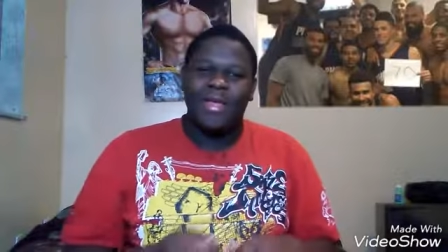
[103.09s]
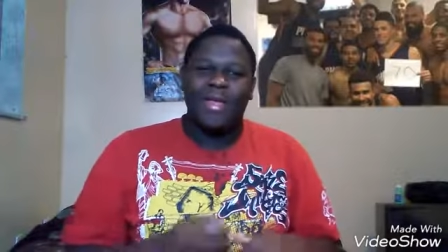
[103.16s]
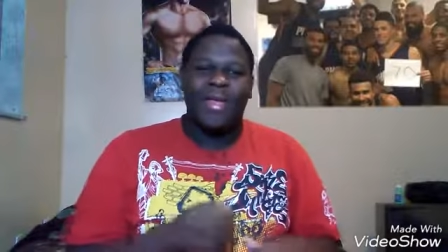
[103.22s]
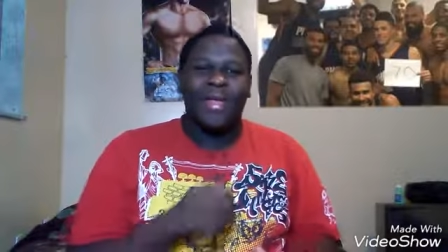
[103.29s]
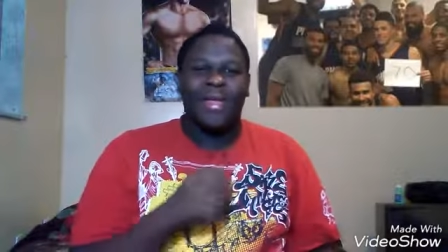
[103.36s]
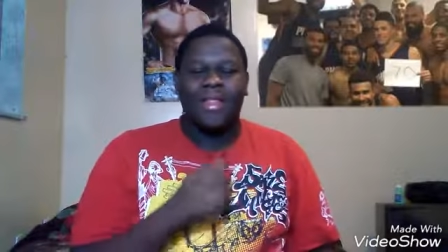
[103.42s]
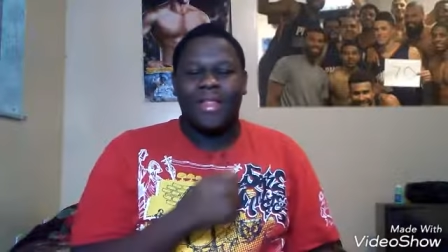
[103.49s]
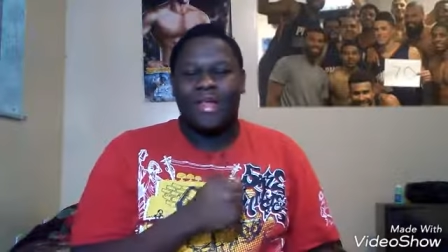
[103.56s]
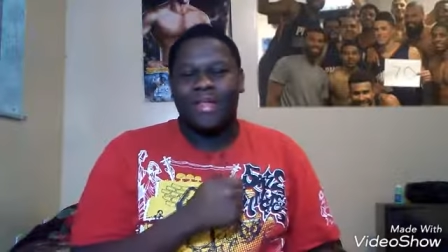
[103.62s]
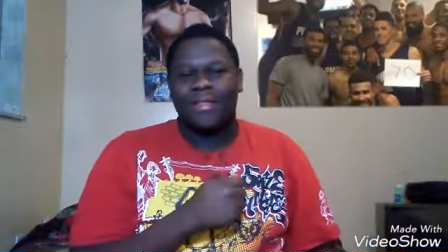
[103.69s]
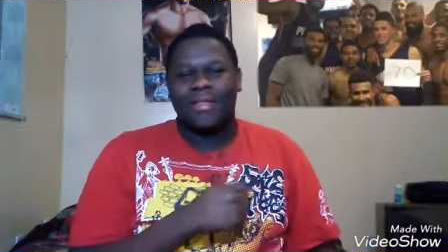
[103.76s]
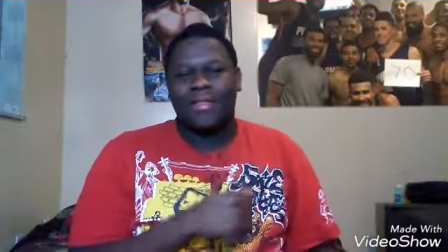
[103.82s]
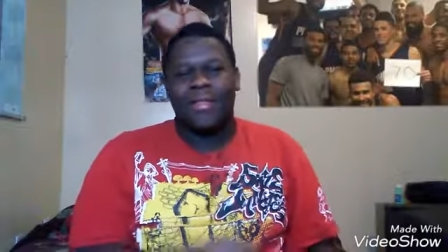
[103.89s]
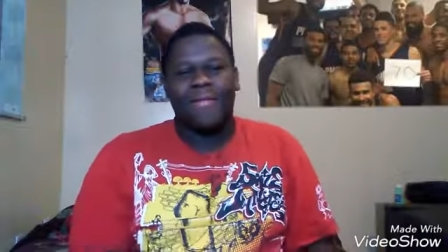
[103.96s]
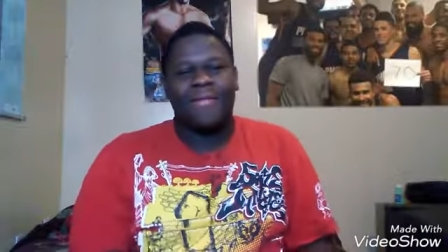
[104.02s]
He had like
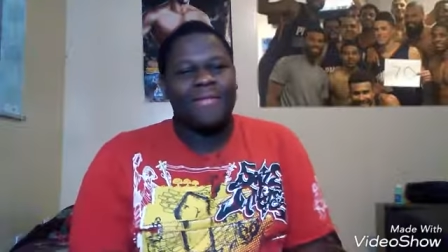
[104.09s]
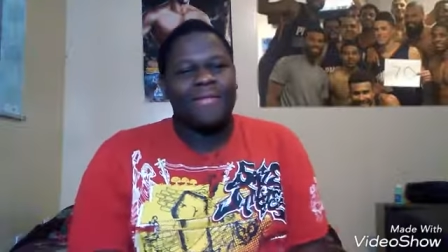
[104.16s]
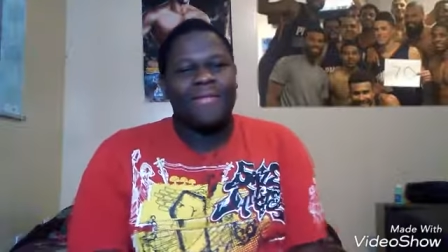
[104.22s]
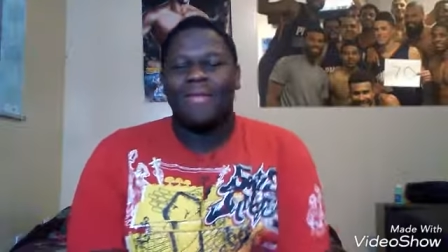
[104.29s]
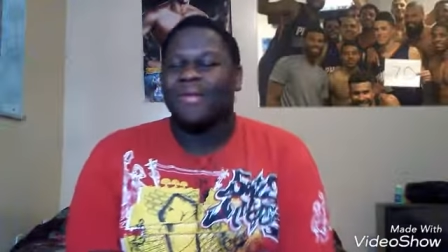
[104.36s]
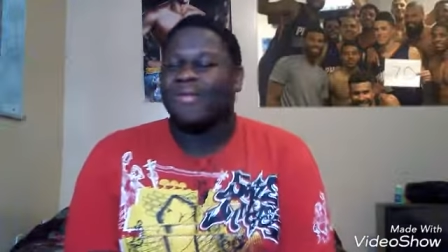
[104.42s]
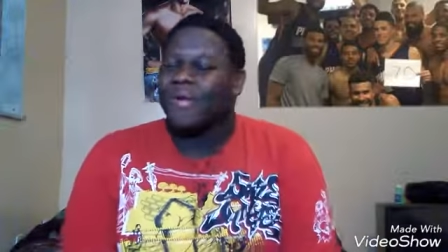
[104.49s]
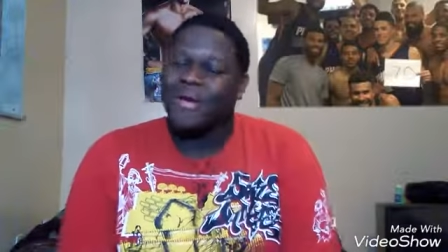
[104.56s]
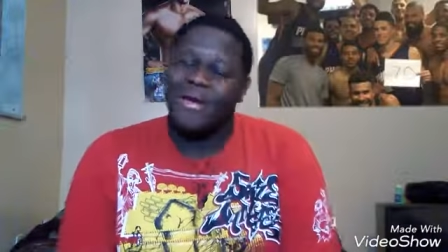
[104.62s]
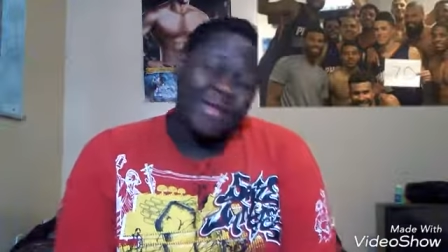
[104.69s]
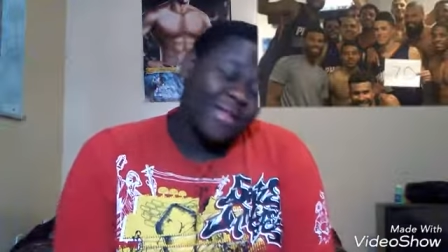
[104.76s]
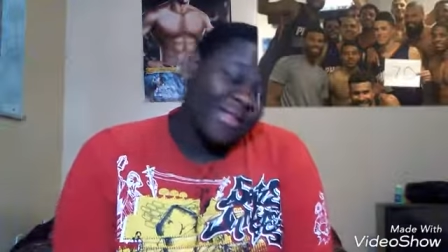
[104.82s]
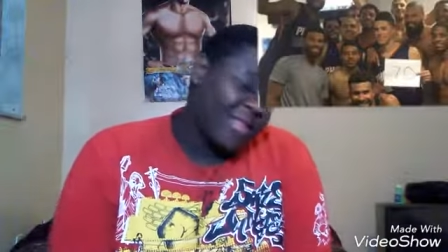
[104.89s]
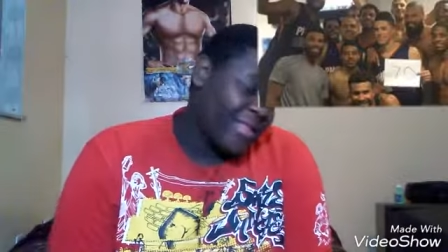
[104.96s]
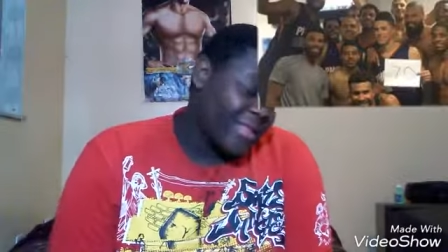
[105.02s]
70,
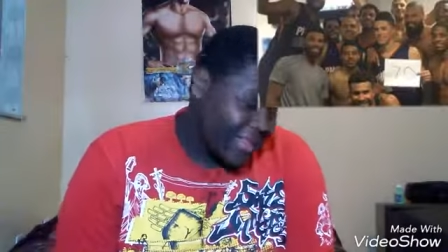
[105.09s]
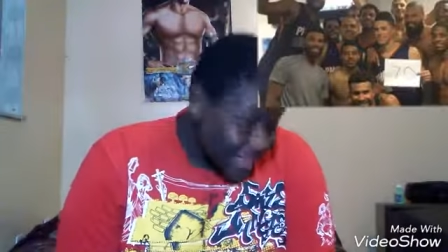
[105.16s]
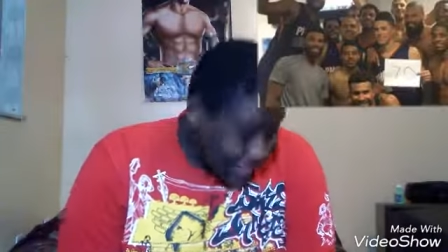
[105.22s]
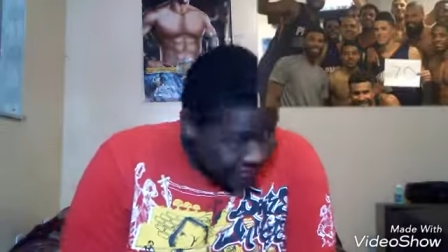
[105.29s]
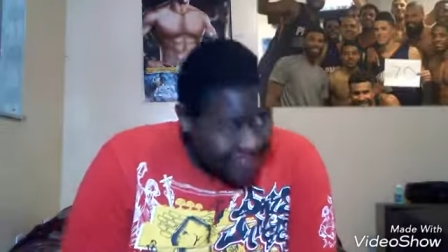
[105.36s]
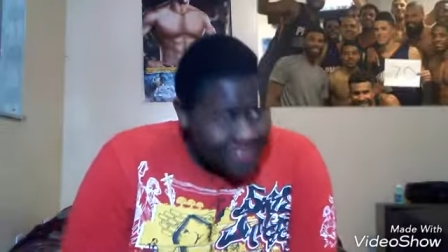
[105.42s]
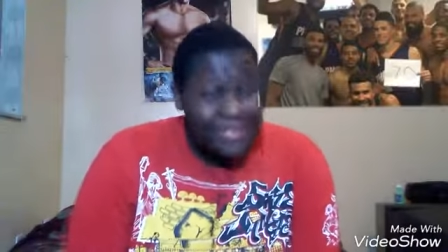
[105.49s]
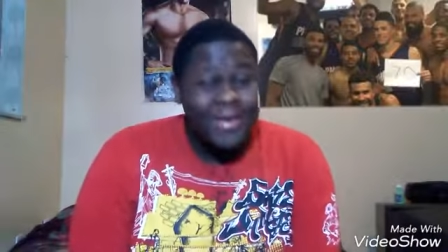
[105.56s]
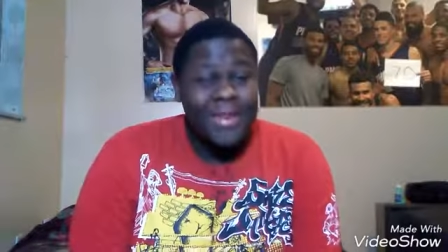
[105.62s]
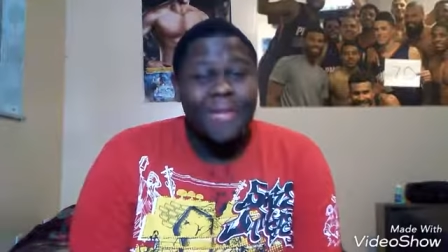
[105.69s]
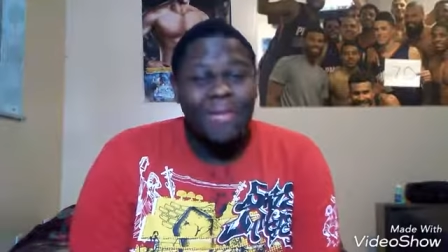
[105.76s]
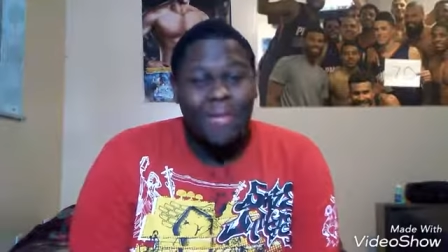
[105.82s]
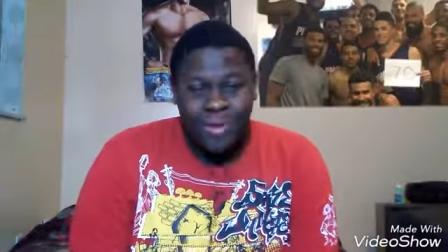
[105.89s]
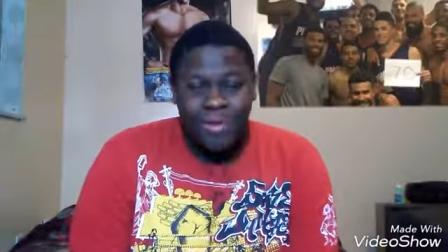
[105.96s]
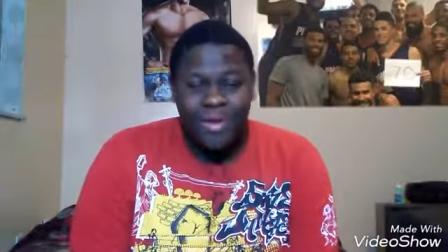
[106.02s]
bro.
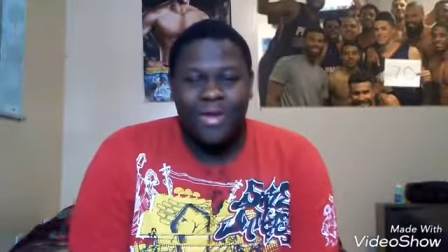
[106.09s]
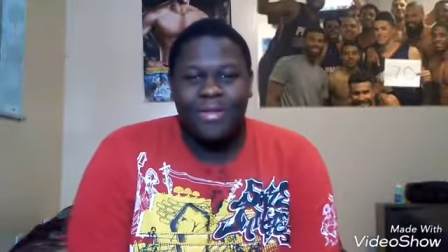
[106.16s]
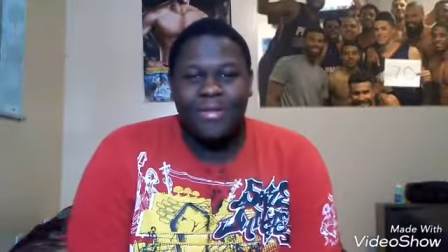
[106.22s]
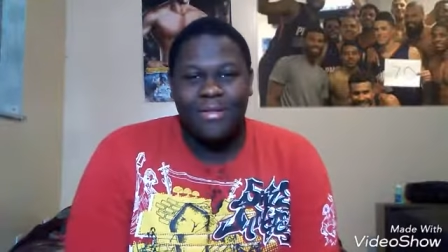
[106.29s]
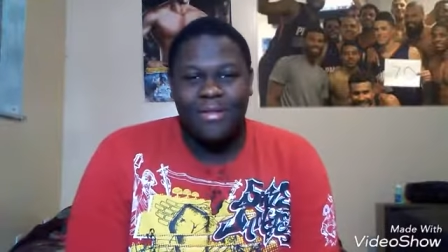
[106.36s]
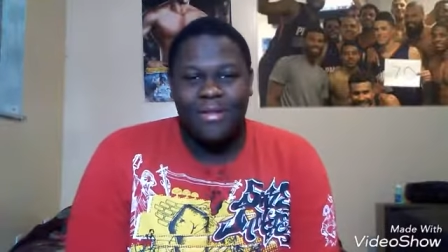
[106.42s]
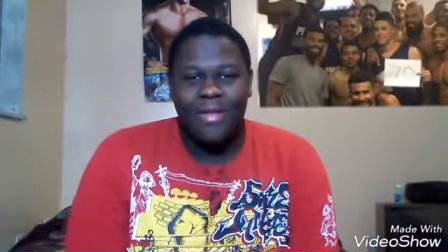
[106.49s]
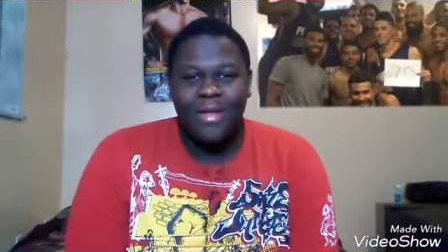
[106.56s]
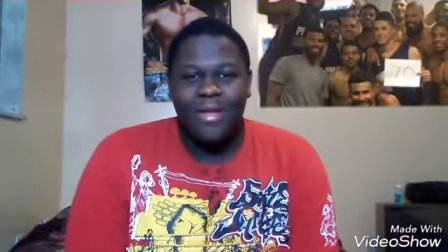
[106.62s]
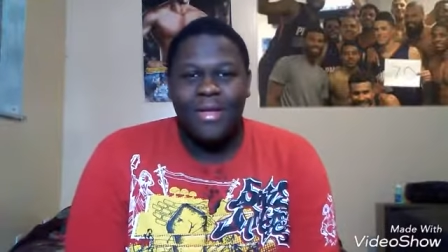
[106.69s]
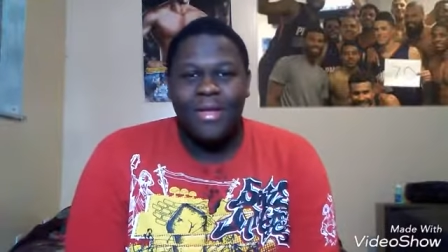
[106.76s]
70 points.